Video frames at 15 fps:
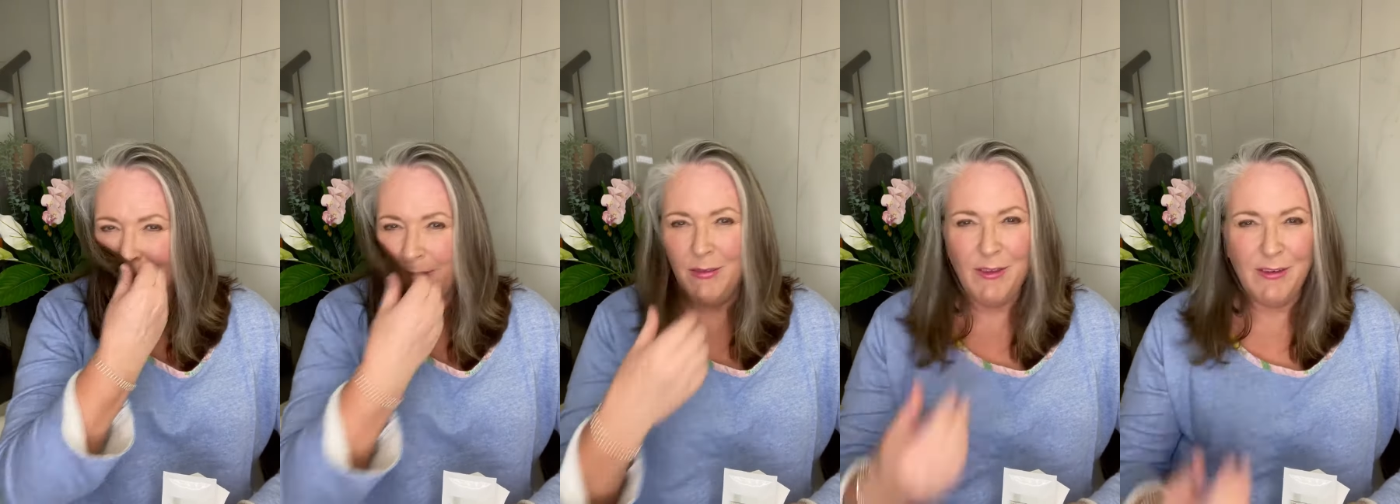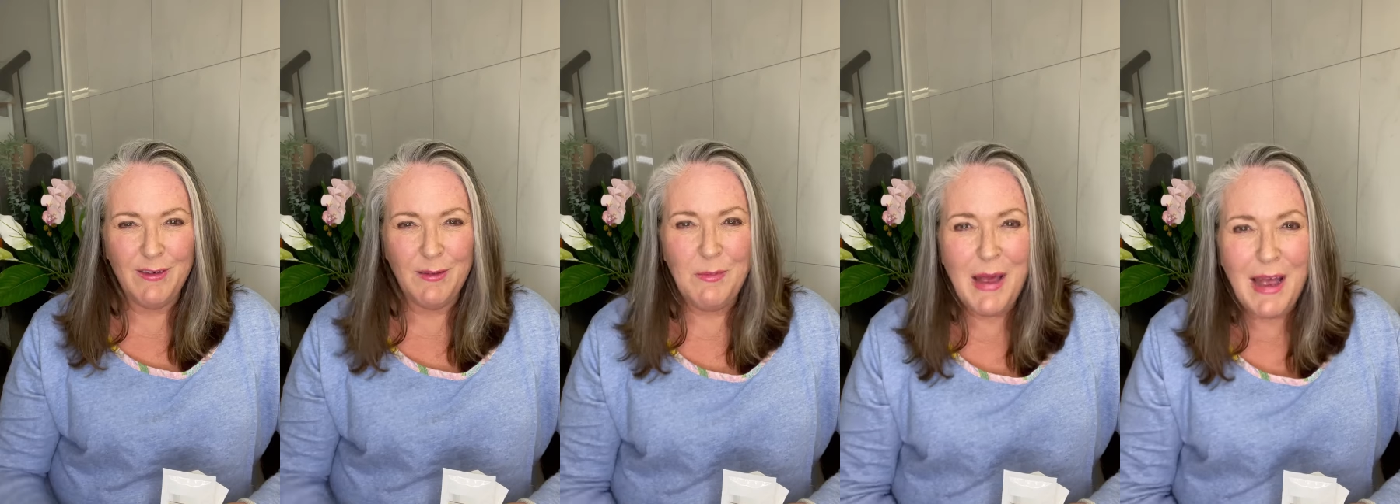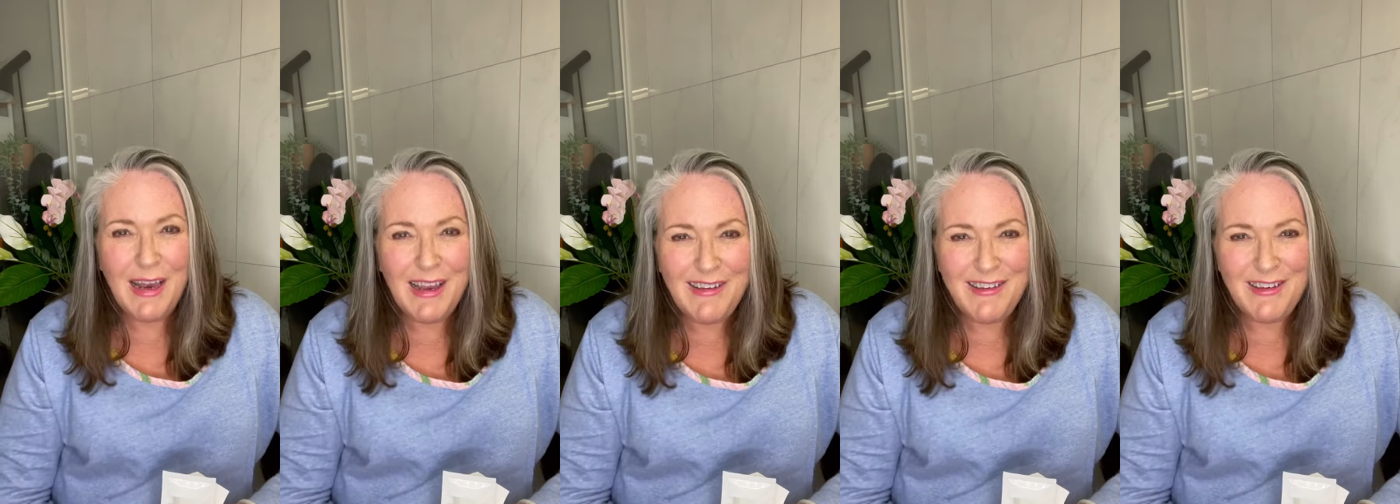the
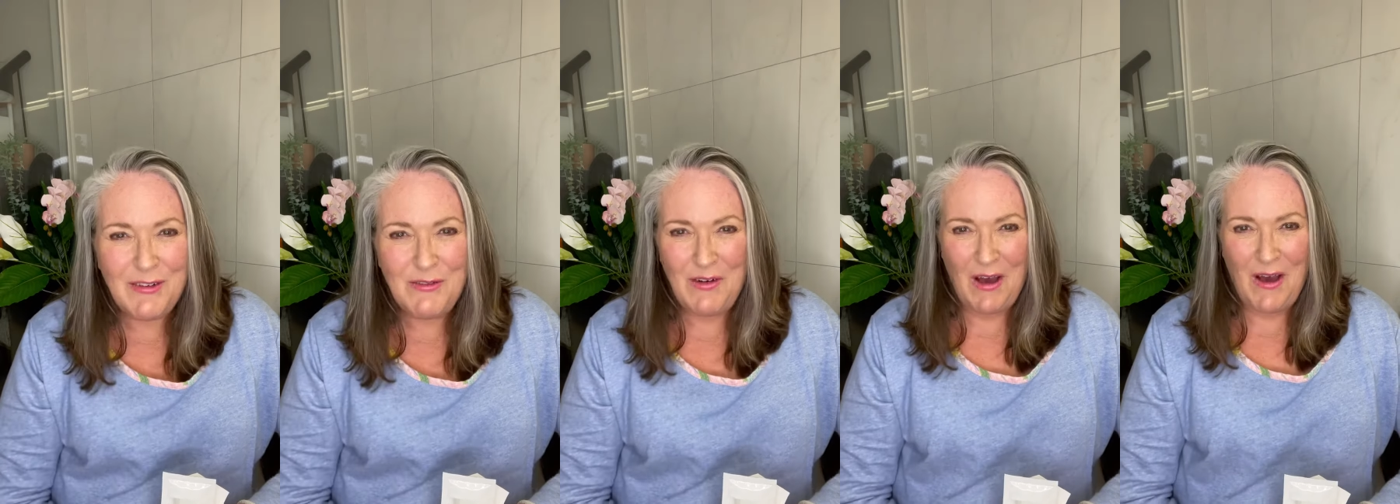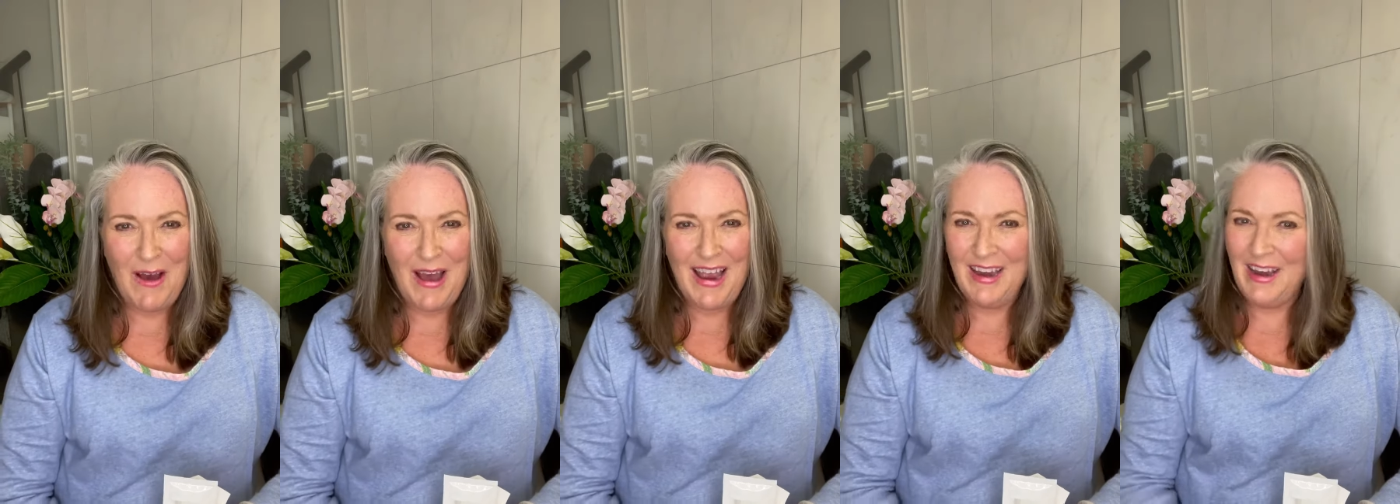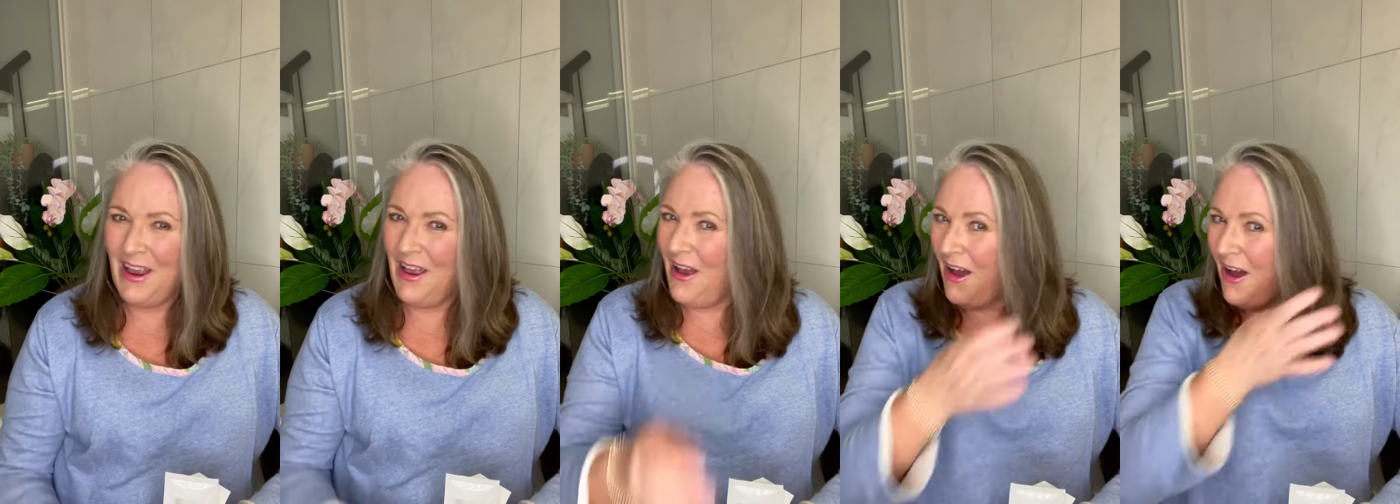smell is
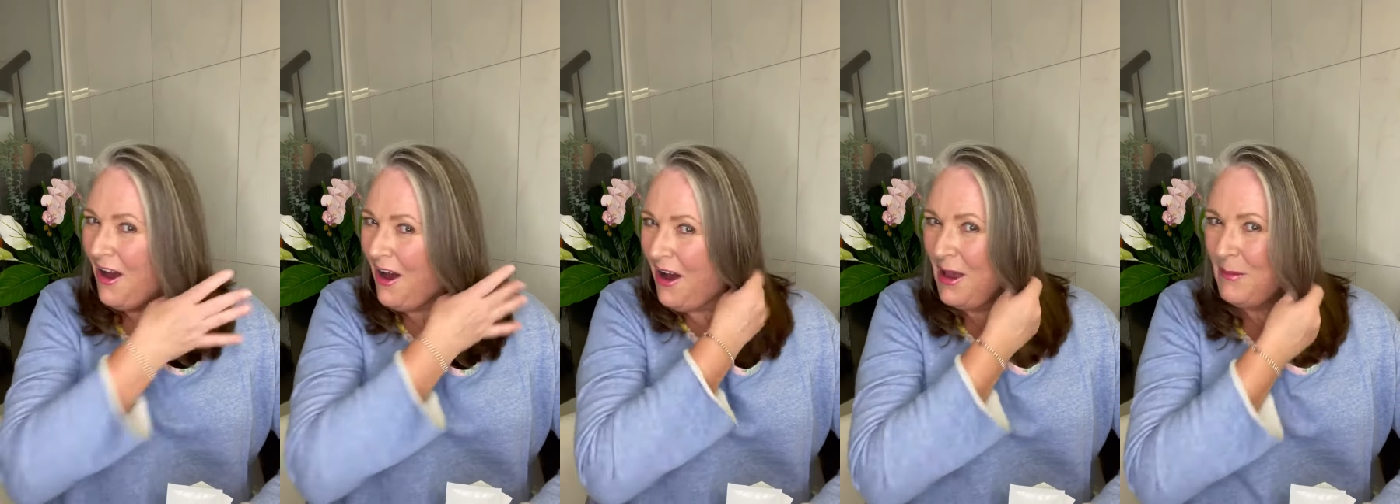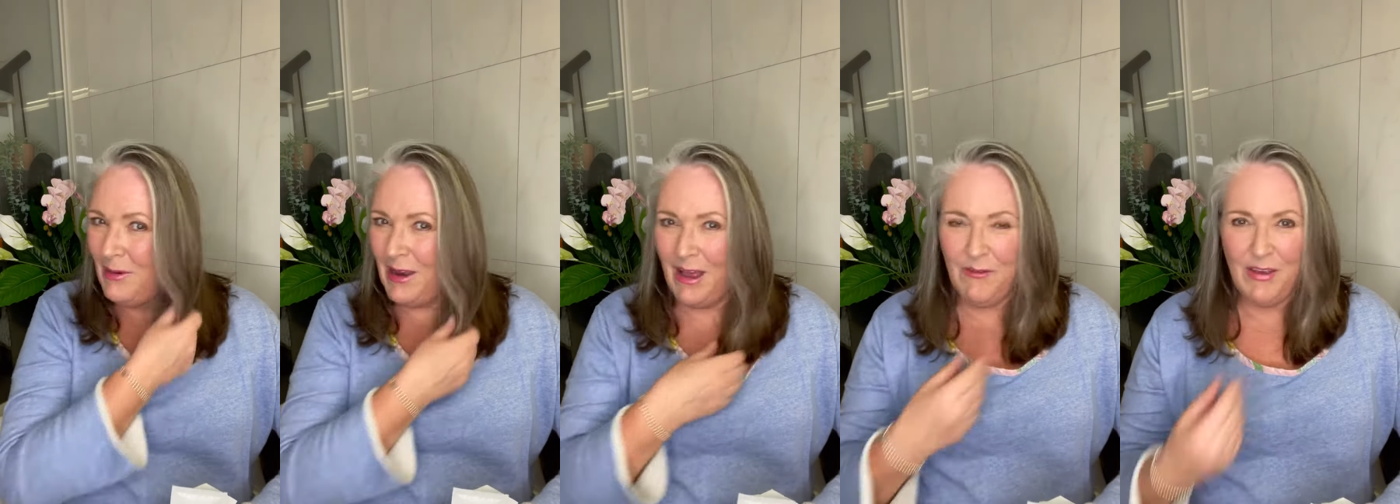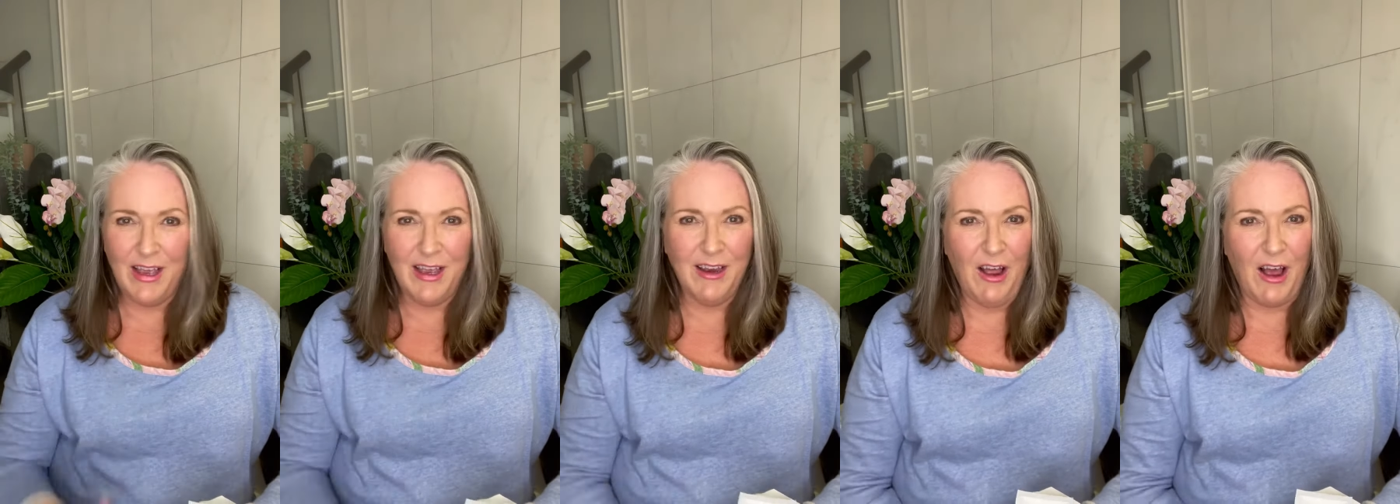divine. I'm loving it.